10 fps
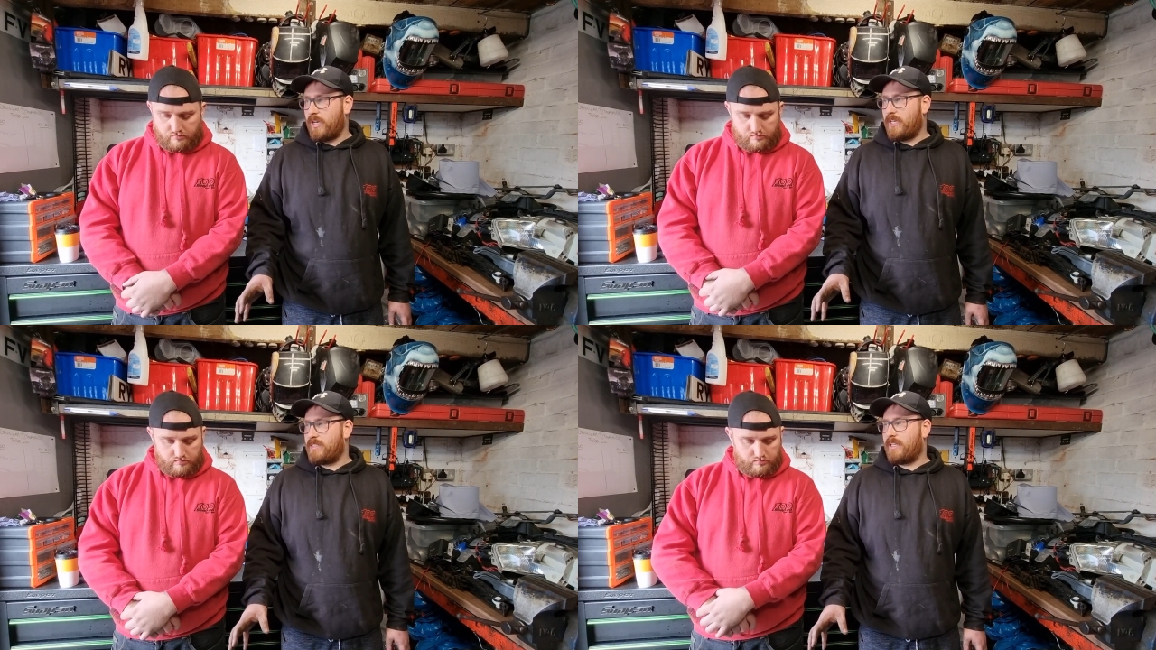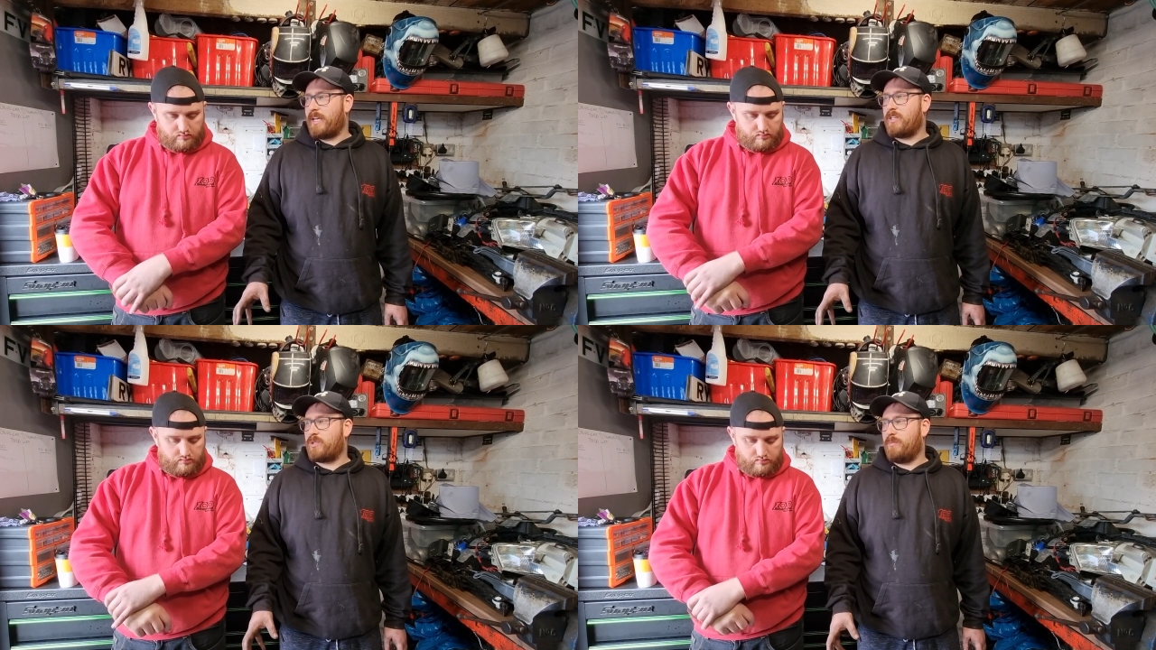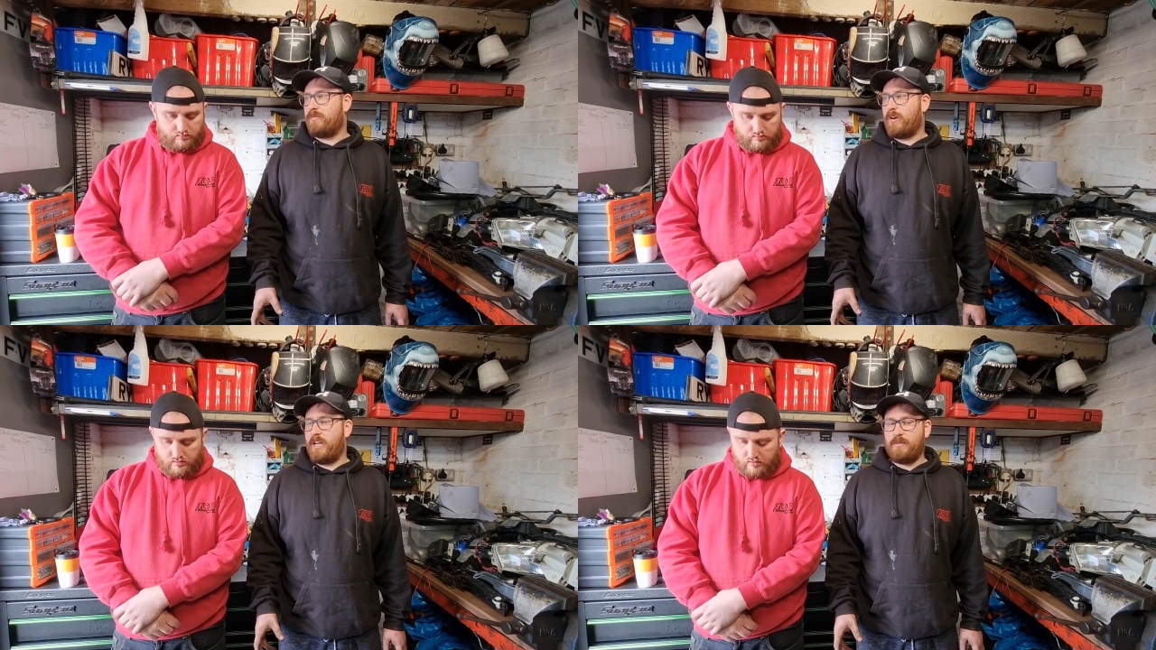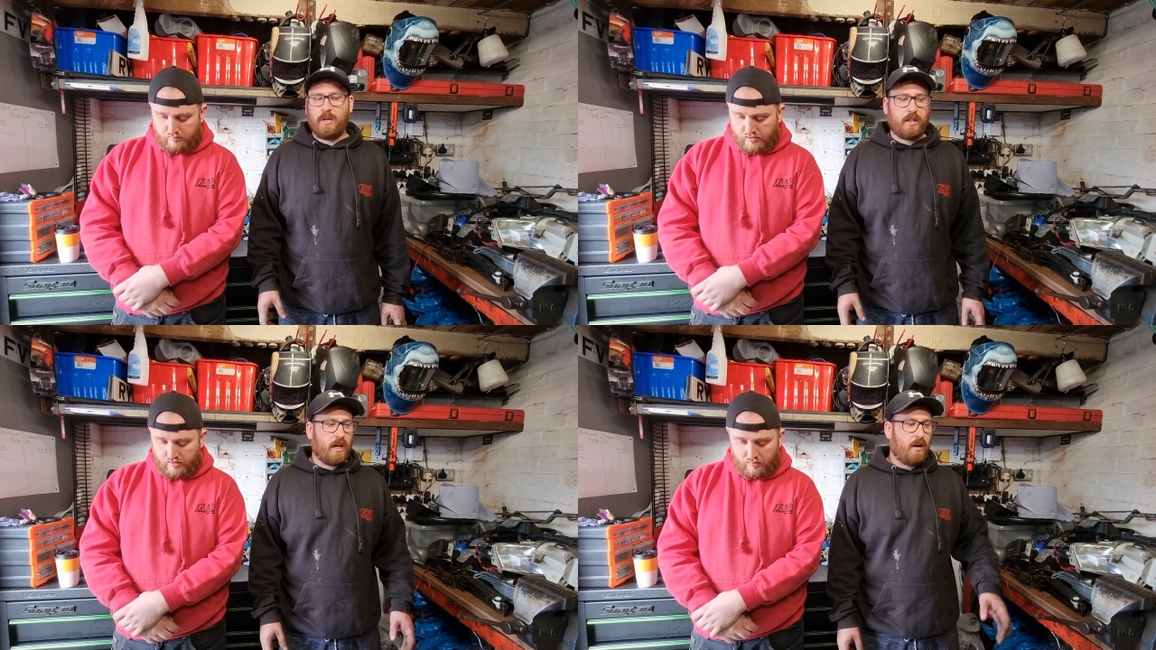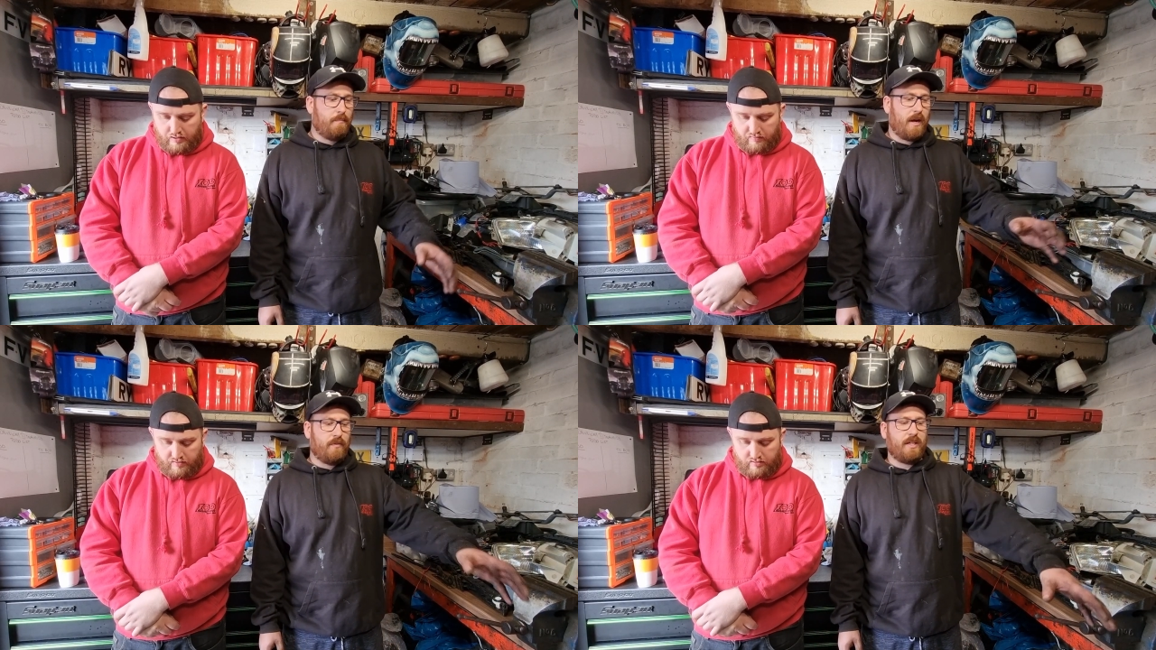Speaker 1: until I get a subframe I can't
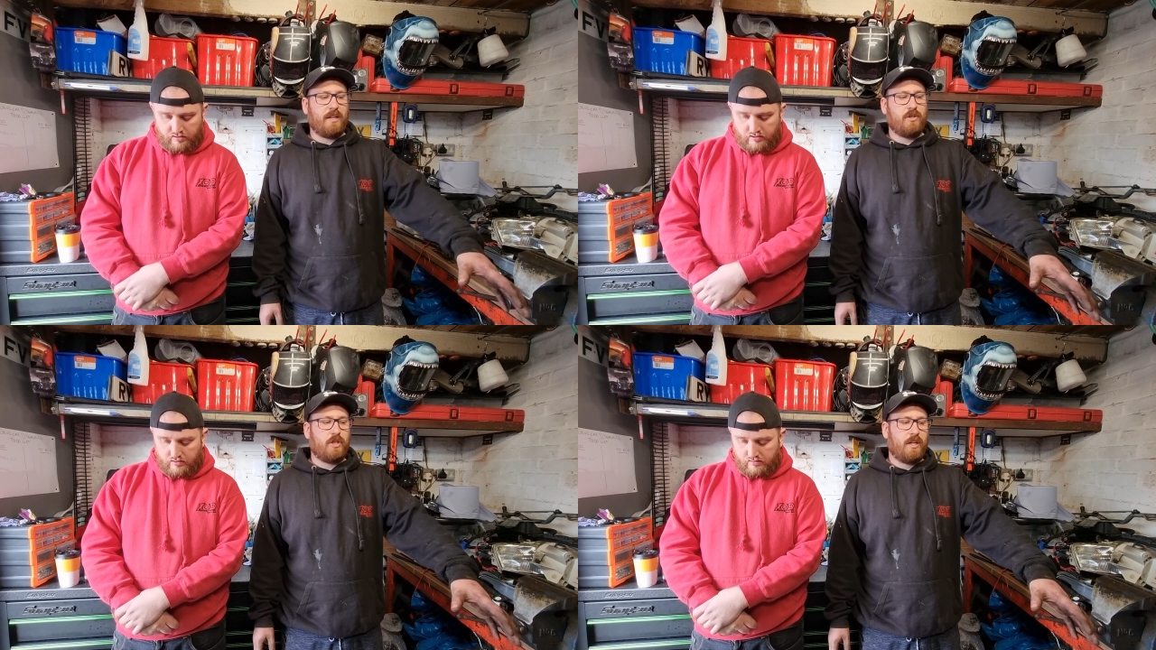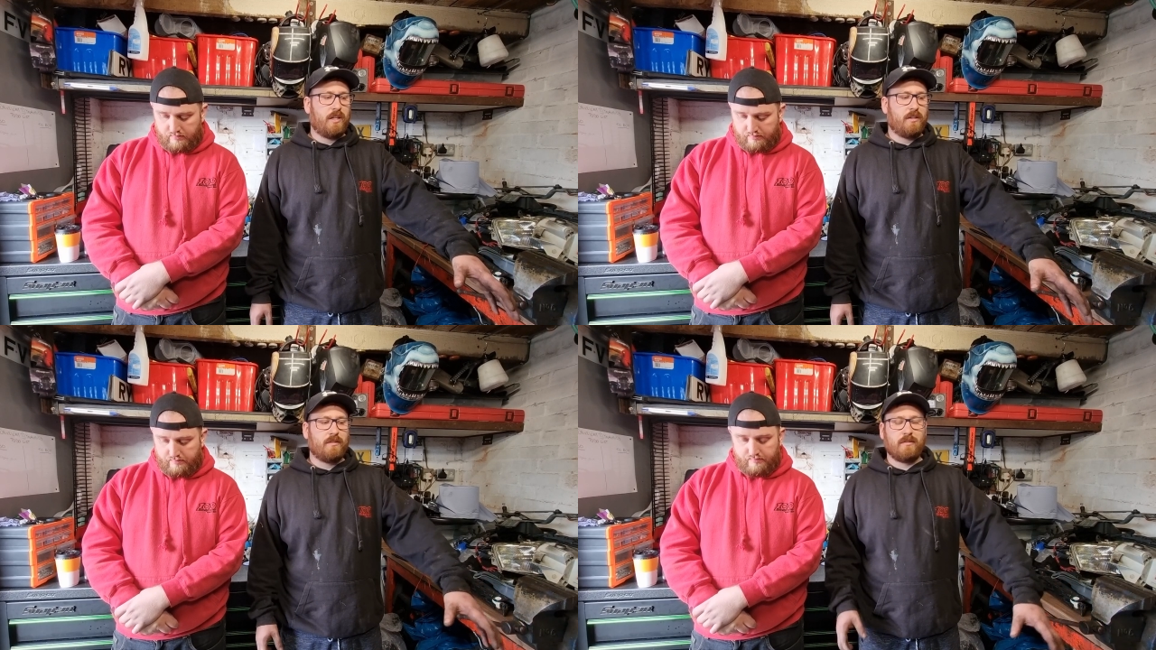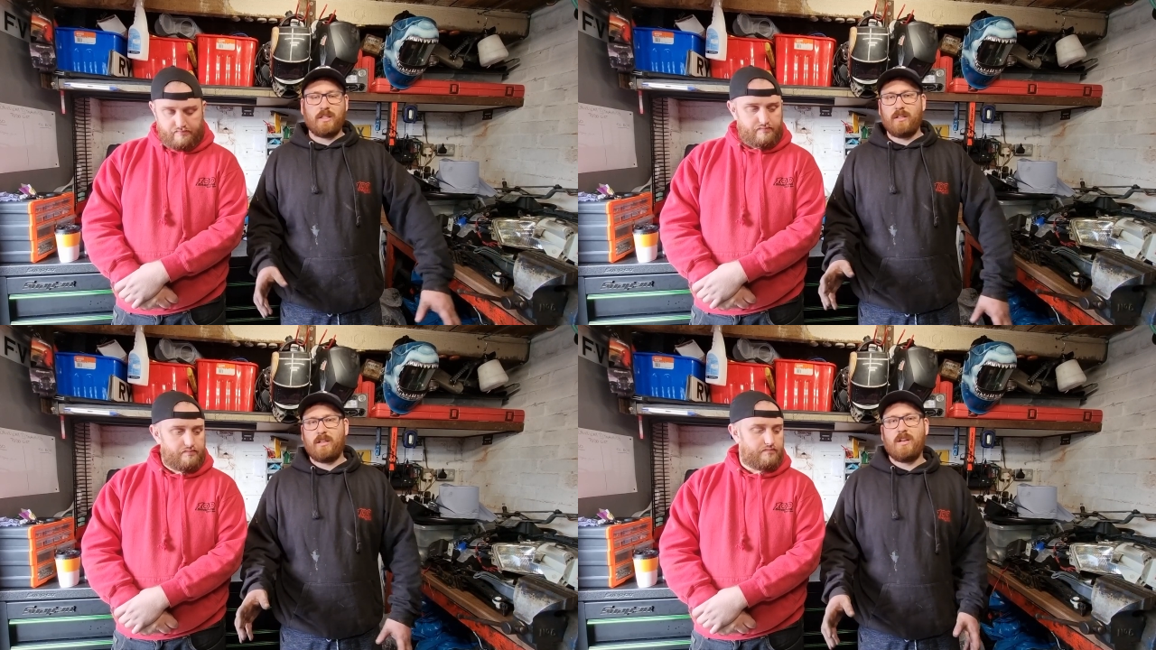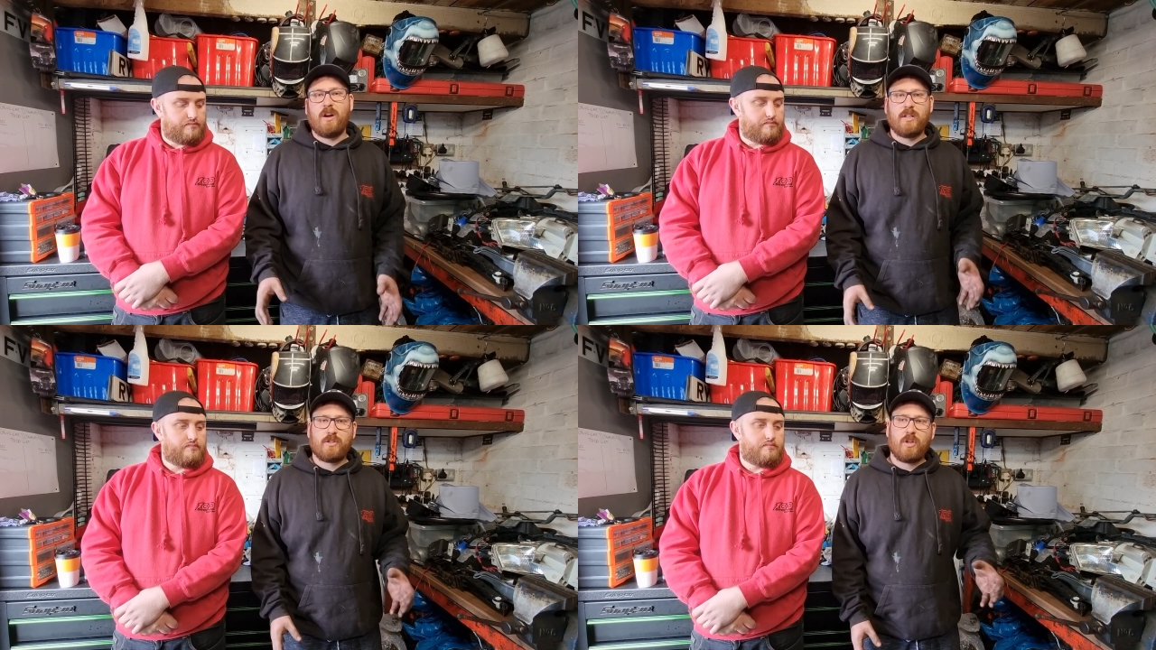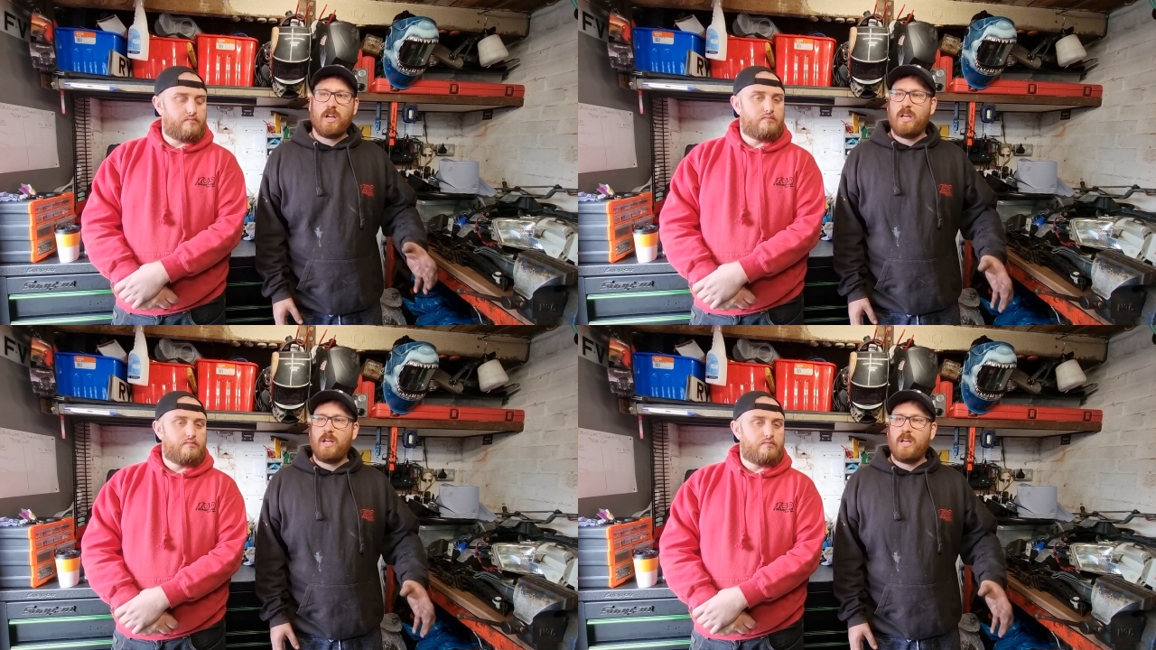mount the engine go. and you you know it's a,